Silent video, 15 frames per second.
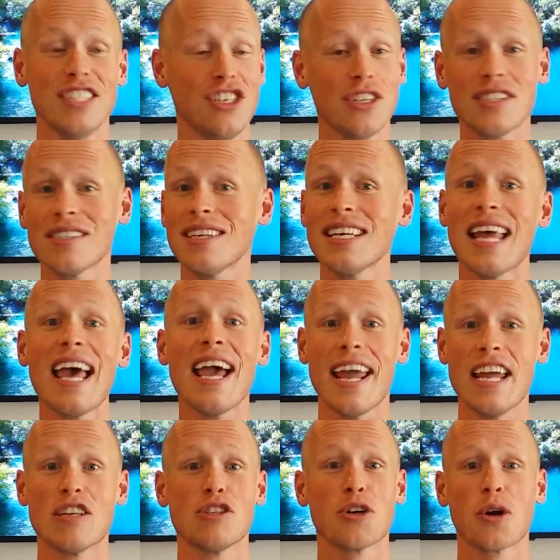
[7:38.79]
just
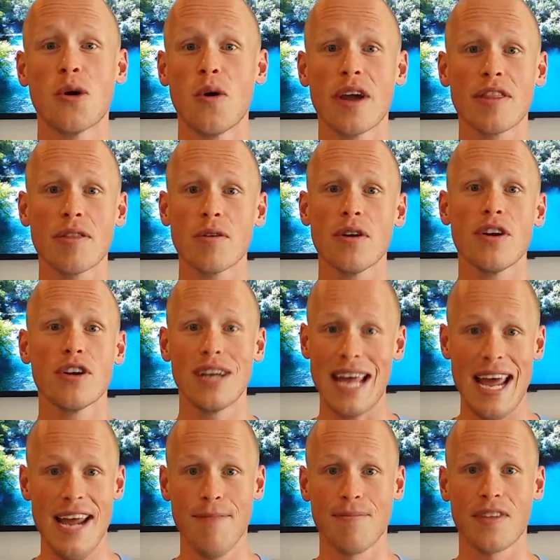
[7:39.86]
today as you're going through your
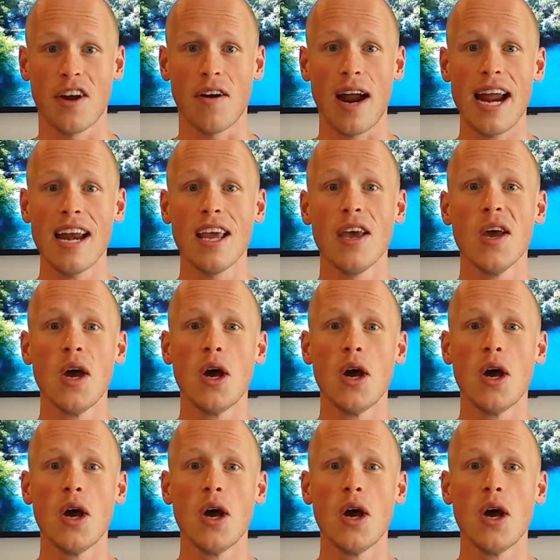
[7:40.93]
day, all right?